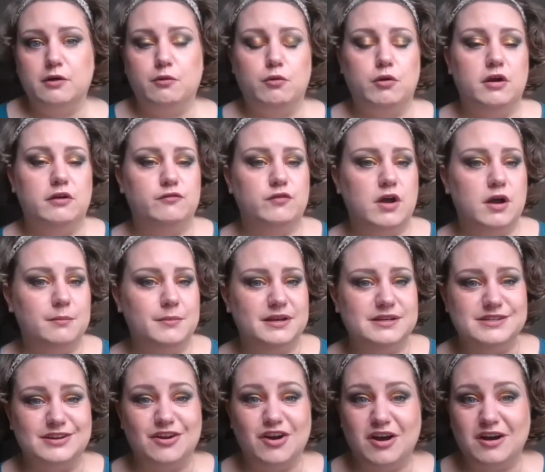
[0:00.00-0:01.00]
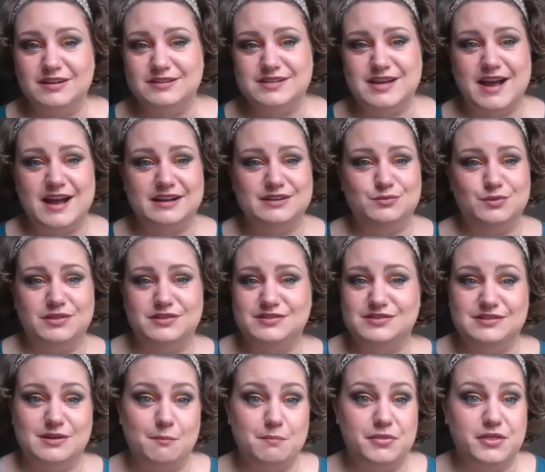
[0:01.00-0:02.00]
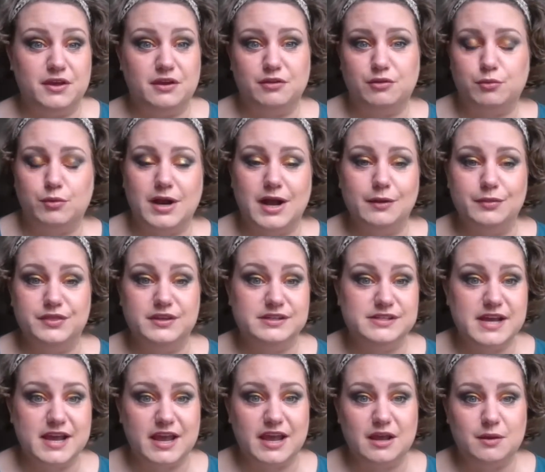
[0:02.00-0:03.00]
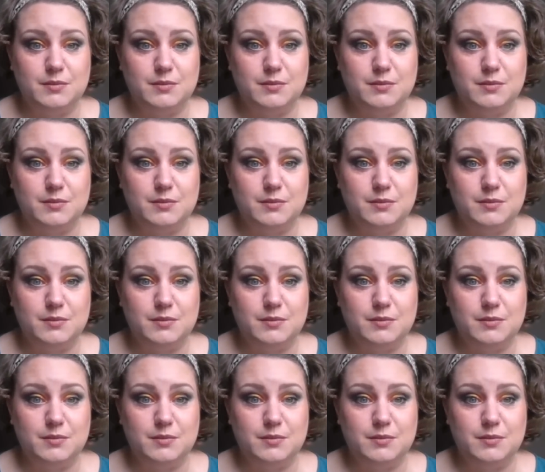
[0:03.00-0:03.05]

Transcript: or have come into contact with something throughout the day,